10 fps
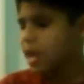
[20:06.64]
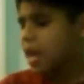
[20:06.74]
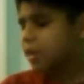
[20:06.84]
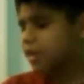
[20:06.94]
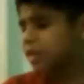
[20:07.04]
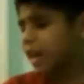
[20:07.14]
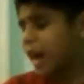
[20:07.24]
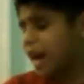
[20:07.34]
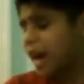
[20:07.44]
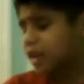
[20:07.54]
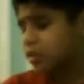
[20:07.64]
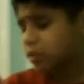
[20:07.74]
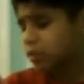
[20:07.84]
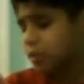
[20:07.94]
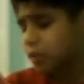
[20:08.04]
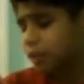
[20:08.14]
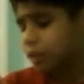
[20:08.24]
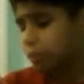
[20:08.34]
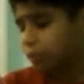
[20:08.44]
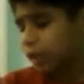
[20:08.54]
It looks like ice cream with
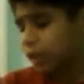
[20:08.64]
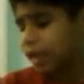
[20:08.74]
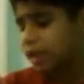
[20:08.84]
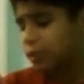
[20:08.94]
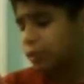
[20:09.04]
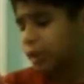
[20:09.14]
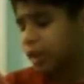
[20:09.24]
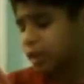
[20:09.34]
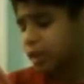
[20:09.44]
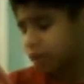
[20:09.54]
brains with